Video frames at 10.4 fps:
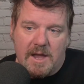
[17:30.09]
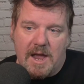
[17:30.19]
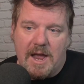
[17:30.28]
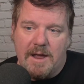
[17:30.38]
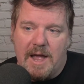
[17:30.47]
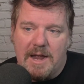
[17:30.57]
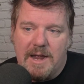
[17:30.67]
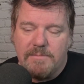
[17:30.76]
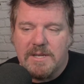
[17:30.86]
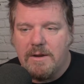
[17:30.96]
I
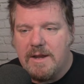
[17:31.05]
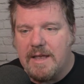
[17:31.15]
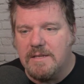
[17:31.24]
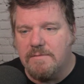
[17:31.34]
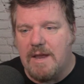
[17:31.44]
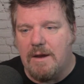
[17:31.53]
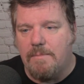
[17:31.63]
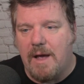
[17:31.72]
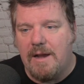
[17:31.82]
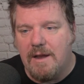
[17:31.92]
am sounding negative now,
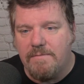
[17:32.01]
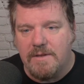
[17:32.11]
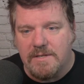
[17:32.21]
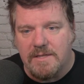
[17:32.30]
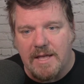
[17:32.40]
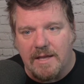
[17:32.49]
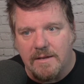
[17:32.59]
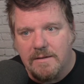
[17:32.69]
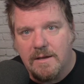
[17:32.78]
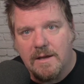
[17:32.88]
but I love this thing.